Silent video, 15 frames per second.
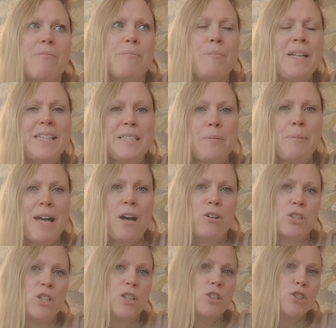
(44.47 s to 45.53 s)
bits
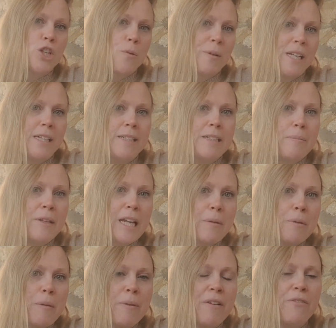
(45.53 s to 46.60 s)
about germinating them that can
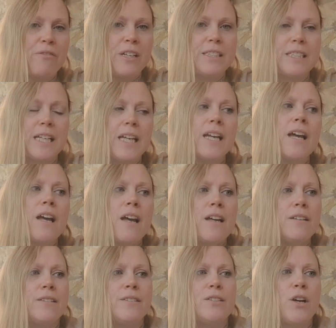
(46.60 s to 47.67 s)
be a bit fussy.
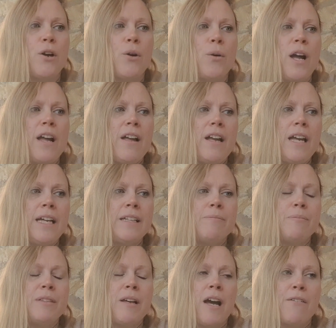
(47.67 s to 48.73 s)
So
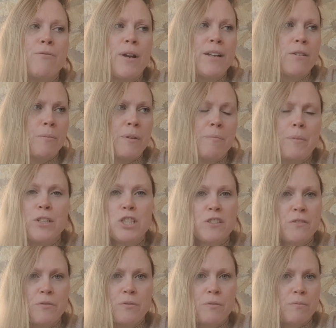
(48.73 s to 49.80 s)
I've read a bunch
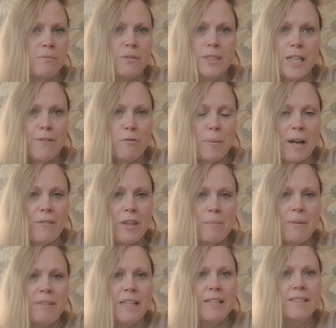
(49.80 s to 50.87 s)
of stuff about them,
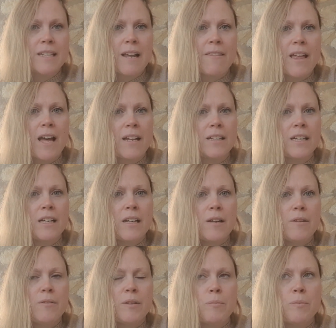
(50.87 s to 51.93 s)
and they say that
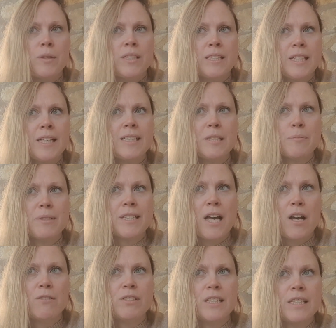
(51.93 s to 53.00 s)
the seeds
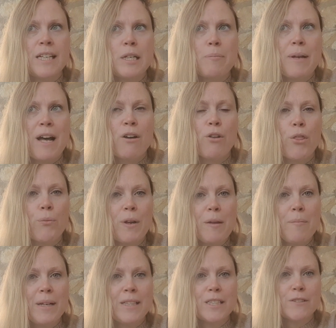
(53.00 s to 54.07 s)
themselves need about 3
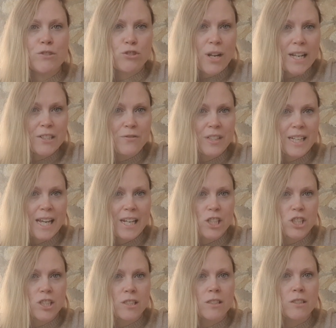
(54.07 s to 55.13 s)
months of
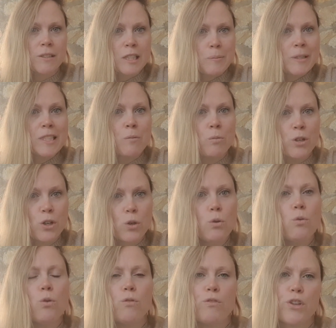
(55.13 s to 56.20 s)
stratification. So they need to be somewhere
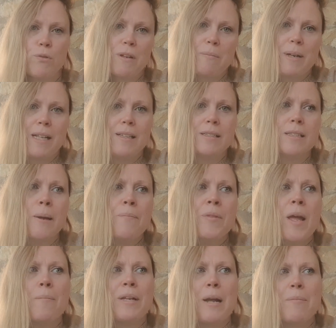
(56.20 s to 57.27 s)
cool for 3 months.
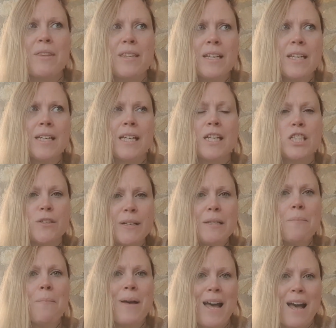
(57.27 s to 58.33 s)
But I'm thinking, doing
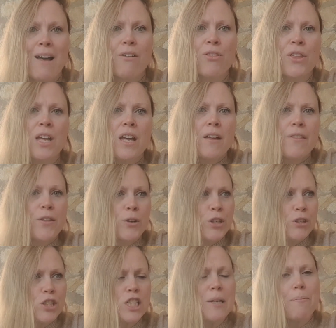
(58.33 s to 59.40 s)
the math, they're
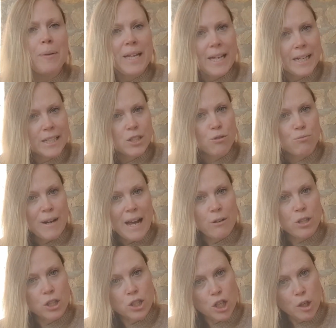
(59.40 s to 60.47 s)
usually picked
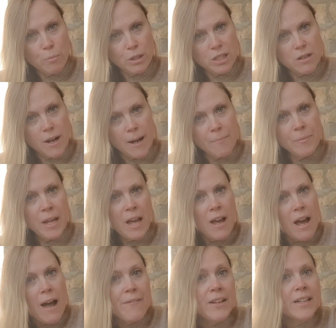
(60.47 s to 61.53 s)
around October time
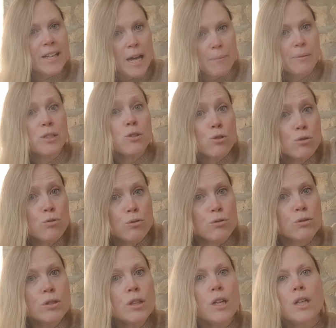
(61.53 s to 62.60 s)
and then kept
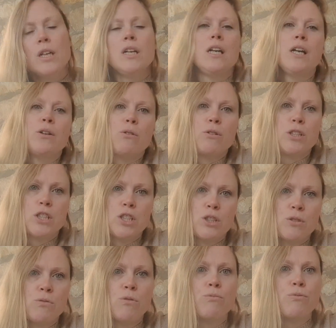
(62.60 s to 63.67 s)
cool in order to